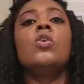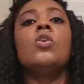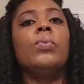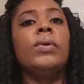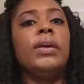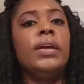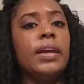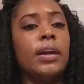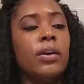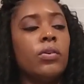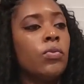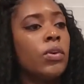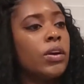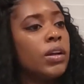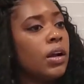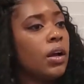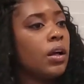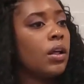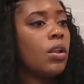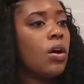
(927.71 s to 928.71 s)
we get rid
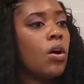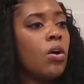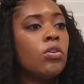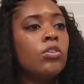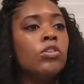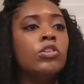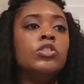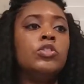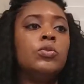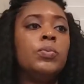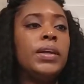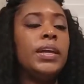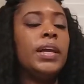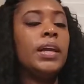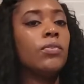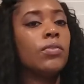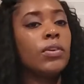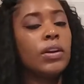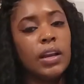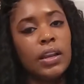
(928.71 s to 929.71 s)
of clothes, we
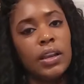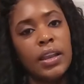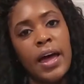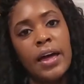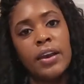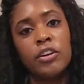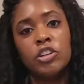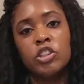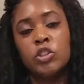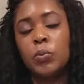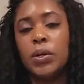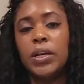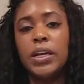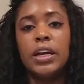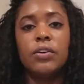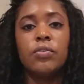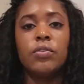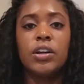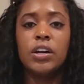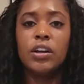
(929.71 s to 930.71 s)
get rid of letters, we
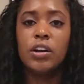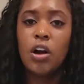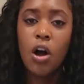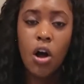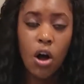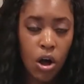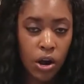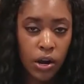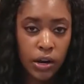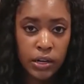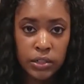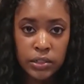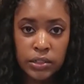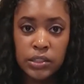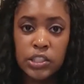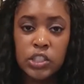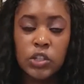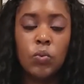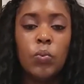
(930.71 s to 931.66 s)
get rid of cards,